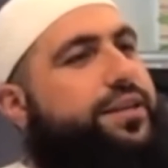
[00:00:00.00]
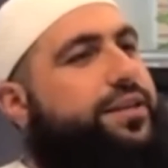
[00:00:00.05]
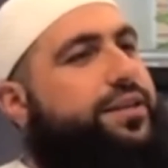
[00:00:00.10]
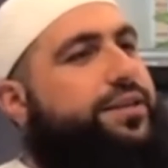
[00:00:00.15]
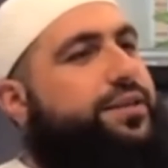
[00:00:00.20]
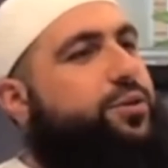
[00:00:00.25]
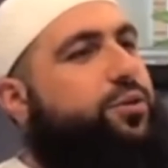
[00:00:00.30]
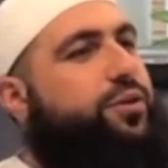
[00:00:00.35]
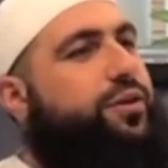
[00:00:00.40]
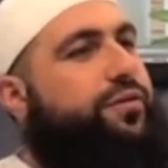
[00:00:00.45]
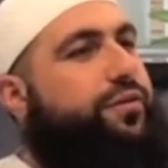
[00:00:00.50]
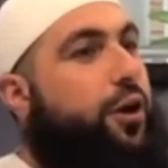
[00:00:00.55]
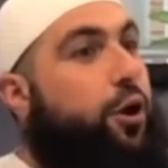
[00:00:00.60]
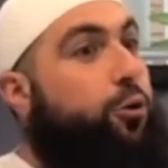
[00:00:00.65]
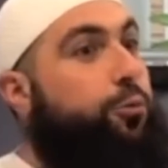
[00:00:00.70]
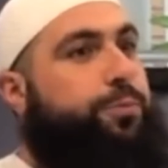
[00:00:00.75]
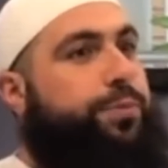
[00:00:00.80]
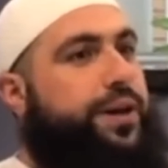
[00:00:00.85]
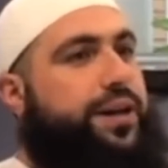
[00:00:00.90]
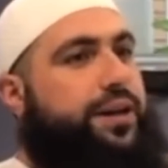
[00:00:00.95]
to sort of
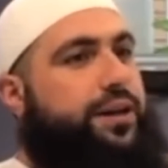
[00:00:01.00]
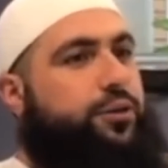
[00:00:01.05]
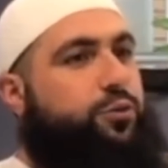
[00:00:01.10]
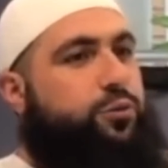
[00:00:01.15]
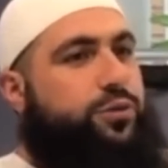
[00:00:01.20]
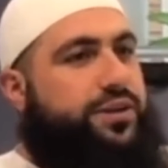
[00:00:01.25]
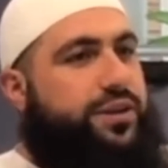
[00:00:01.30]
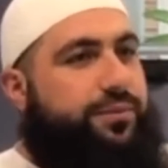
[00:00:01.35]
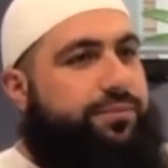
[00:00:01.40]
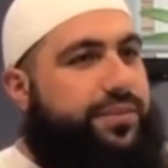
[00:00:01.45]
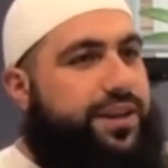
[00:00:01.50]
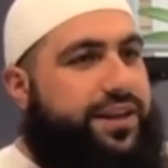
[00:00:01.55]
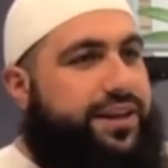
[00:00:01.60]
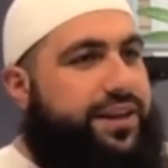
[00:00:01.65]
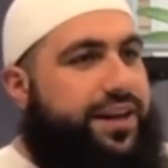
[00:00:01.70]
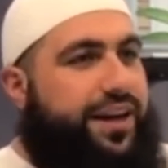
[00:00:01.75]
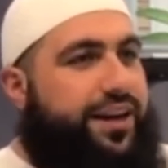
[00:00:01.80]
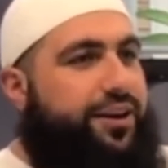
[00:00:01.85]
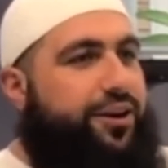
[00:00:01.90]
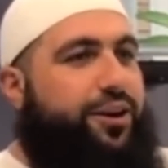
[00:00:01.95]
openly do something
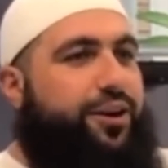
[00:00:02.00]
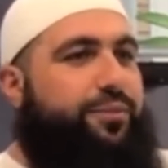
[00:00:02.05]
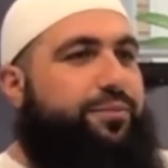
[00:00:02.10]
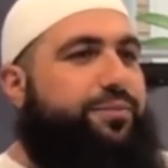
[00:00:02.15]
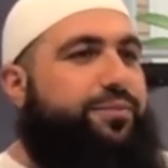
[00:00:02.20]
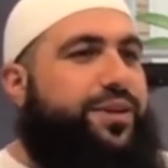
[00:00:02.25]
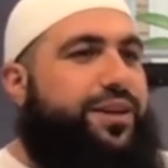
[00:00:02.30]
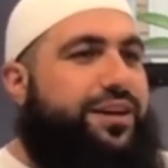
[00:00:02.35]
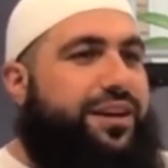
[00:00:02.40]
in haram.